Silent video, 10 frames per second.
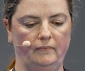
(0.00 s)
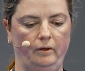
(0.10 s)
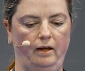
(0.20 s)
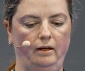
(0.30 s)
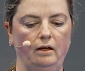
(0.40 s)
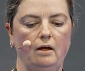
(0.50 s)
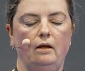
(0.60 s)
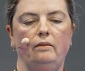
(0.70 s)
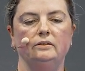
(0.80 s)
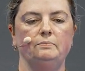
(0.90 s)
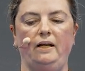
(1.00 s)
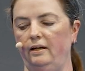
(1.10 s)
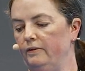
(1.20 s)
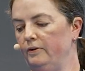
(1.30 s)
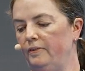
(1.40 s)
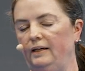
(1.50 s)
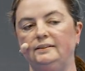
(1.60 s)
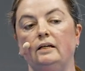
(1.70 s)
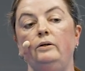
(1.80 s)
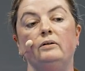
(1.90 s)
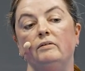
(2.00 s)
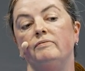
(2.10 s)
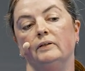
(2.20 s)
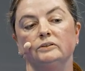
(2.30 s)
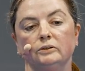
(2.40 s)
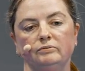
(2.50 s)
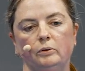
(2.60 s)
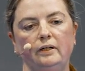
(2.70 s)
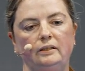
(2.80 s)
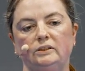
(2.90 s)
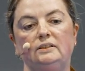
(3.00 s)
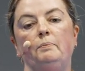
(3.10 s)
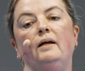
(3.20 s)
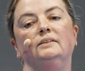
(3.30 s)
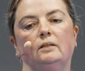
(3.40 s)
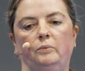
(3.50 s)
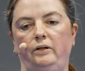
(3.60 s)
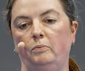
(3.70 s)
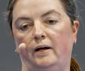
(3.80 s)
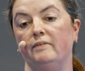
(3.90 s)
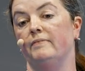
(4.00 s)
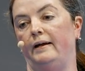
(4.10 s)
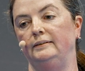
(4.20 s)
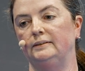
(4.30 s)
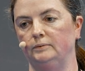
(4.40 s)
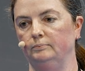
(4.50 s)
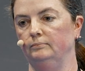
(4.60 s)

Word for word: Okay, there's many other things that you can filter for. It just depends on what you want to find.